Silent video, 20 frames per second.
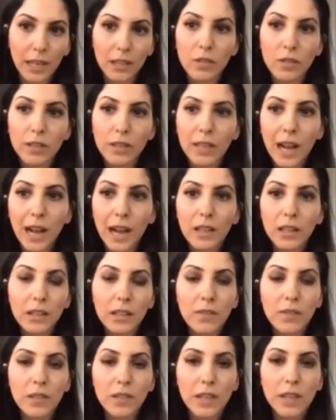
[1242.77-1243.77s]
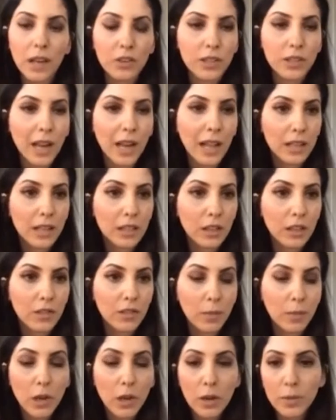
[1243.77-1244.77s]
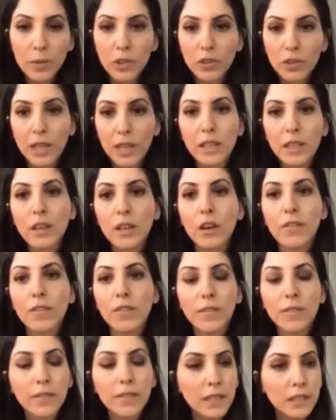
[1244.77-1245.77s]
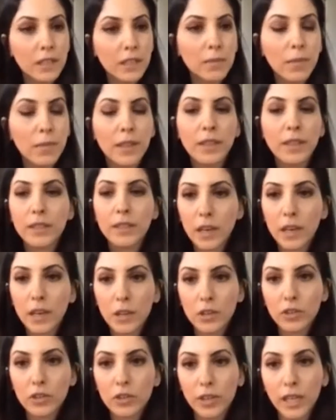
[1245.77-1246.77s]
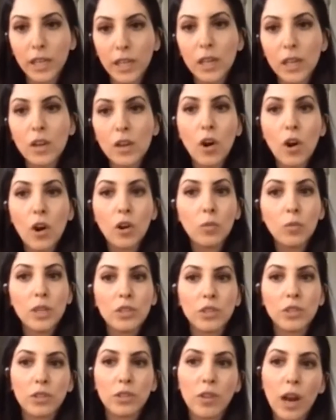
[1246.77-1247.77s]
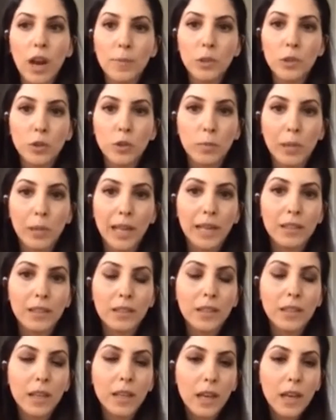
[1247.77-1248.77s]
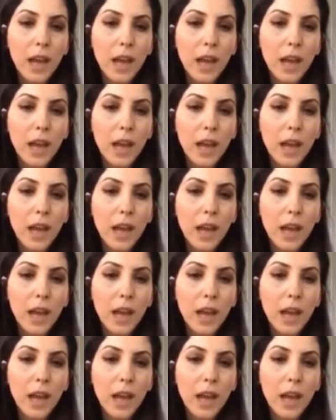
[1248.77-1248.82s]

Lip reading: So regardless of the nationality of the perpetrator, of the victim, and the territory on which the crime took place.